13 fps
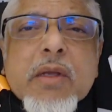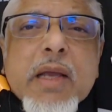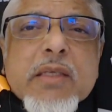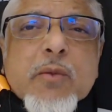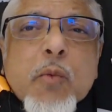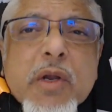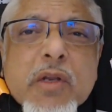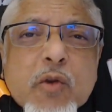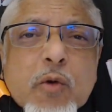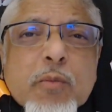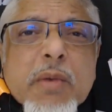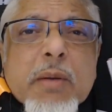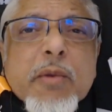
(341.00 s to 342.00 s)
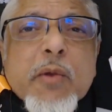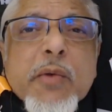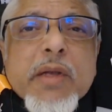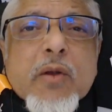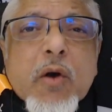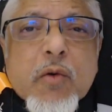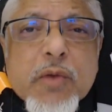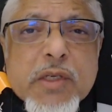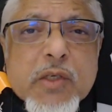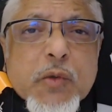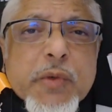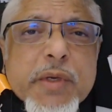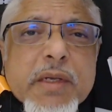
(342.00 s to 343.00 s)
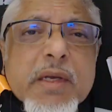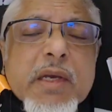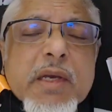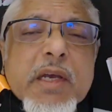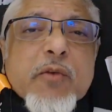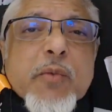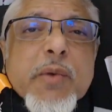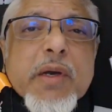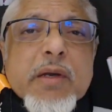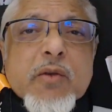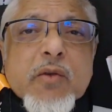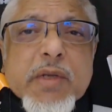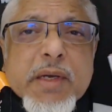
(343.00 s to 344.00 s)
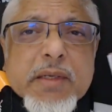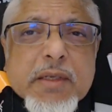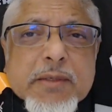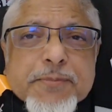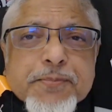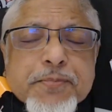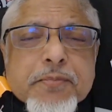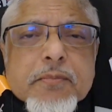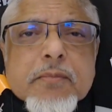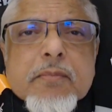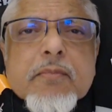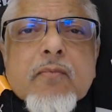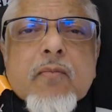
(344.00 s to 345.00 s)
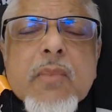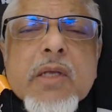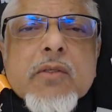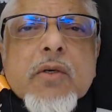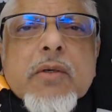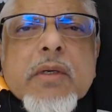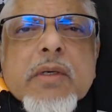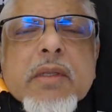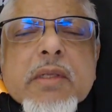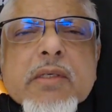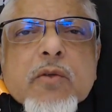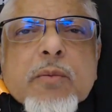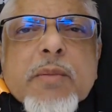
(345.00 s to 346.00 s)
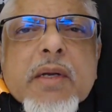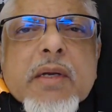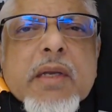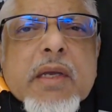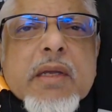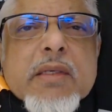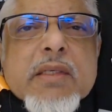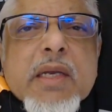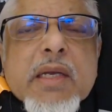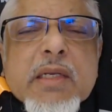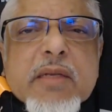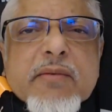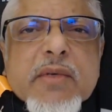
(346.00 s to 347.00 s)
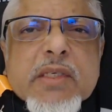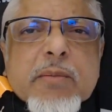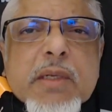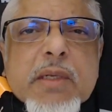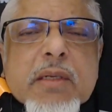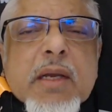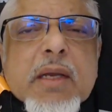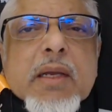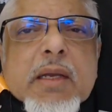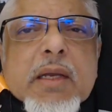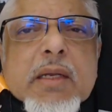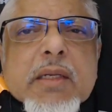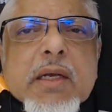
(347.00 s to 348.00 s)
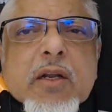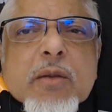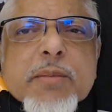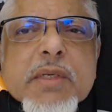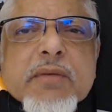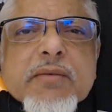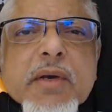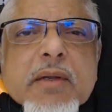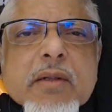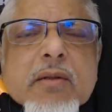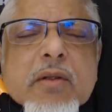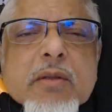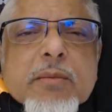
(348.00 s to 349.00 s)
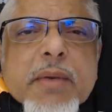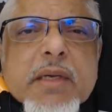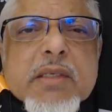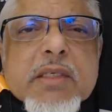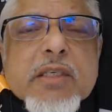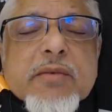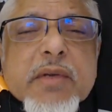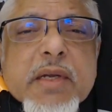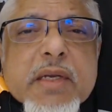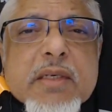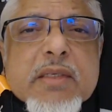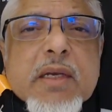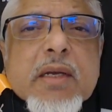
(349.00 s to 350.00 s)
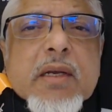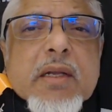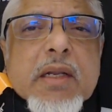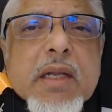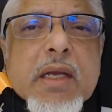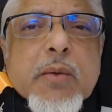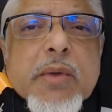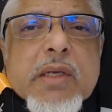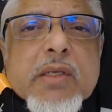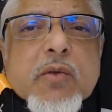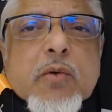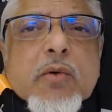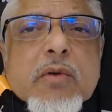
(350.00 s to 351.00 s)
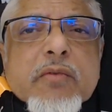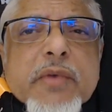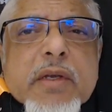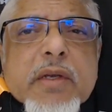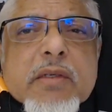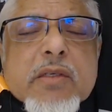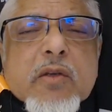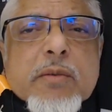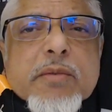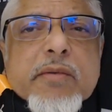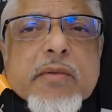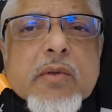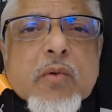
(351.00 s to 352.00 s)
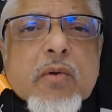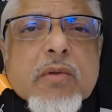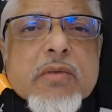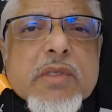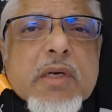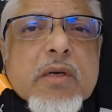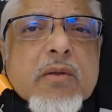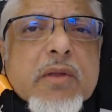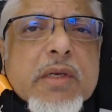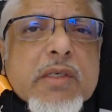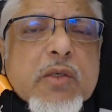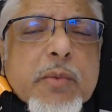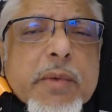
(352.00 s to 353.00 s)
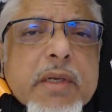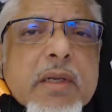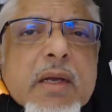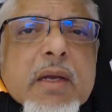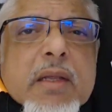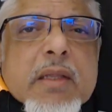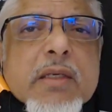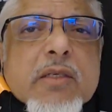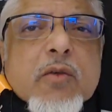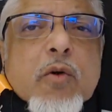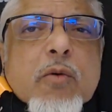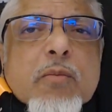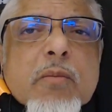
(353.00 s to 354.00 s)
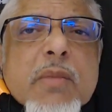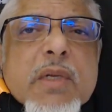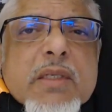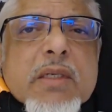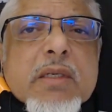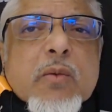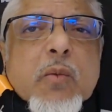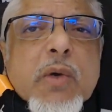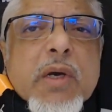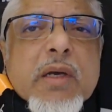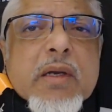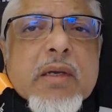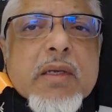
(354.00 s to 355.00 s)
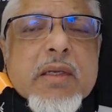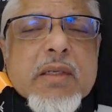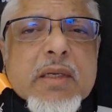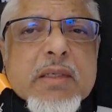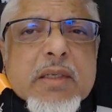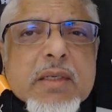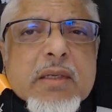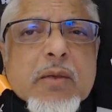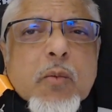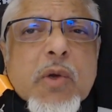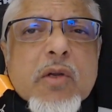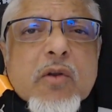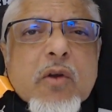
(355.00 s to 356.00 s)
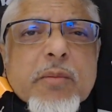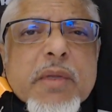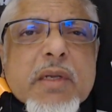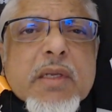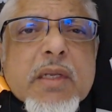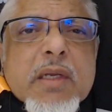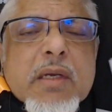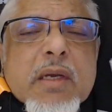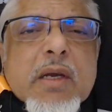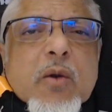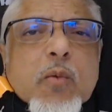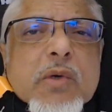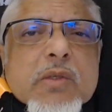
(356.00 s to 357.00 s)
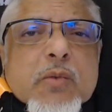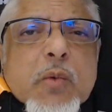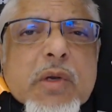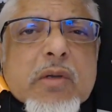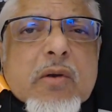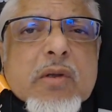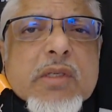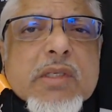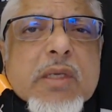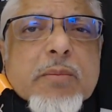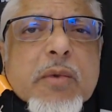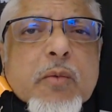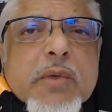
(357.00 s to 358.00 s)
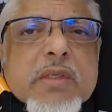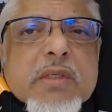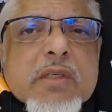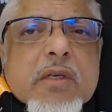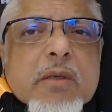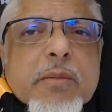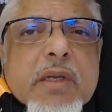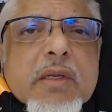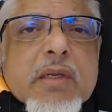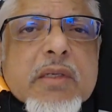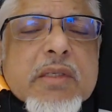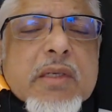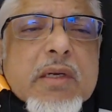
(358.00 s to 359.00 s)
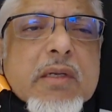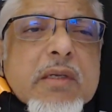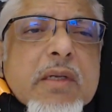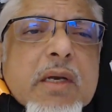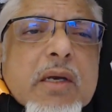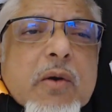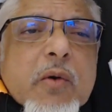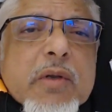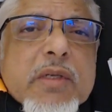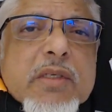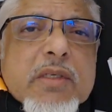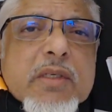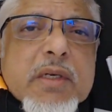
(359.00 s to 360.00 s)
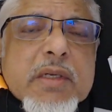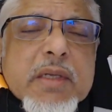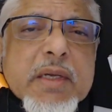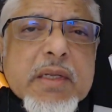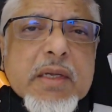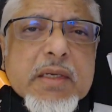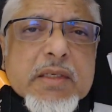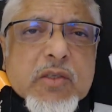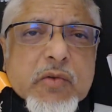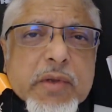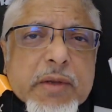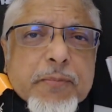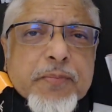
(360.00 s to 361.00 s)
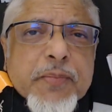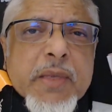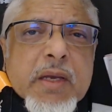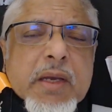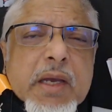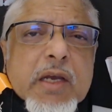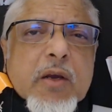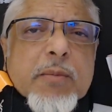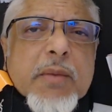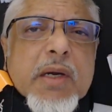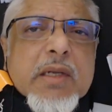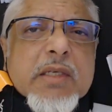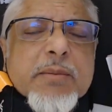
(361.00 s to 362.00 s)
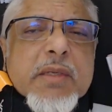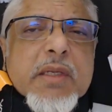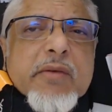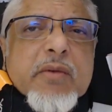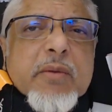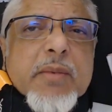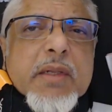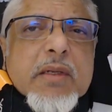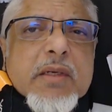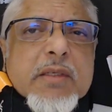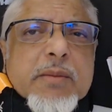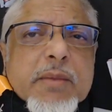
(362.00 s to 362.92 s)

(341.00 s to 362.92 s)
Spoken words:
as one ummah, but we can only do it if we are united. So this ummah is indivisible. It cannot be divided on the basis of race, language, or on various groups of the north, south, east, or west. This ummatan wahidatan, one community, was one concept in which this community started on its journey in history. A command has been given by Allah